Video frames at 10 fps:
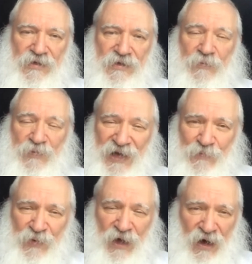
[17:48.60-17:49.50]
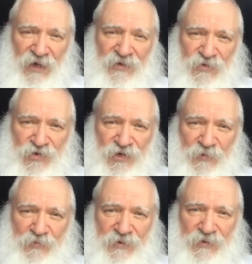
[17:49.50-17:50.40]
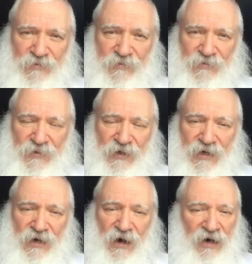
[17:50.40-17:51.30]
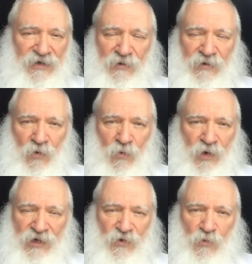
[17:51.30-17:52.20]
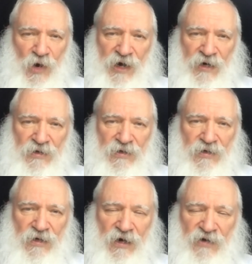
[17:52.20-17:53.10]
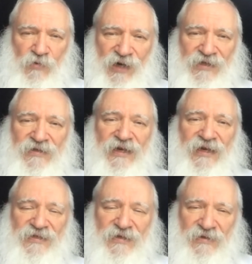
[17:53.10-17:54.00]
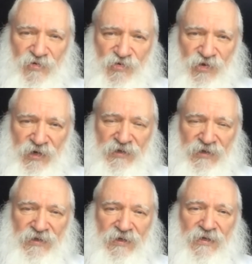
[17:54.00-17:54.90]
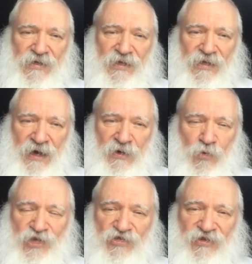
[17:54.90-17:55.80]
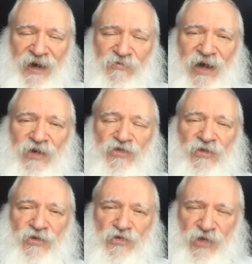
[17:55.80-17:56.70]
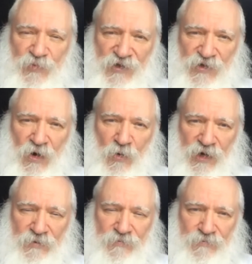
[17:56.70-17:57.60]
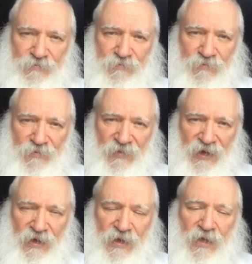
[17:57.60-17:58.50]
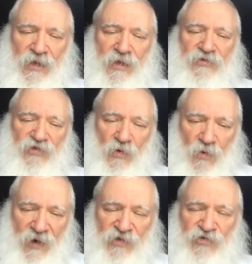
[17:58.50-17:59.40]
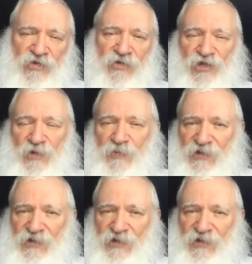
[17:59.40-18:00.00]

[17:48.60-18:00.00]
The people on the ship are not always aware of what the destination is and in which direction the ship is going. So imagine the ship is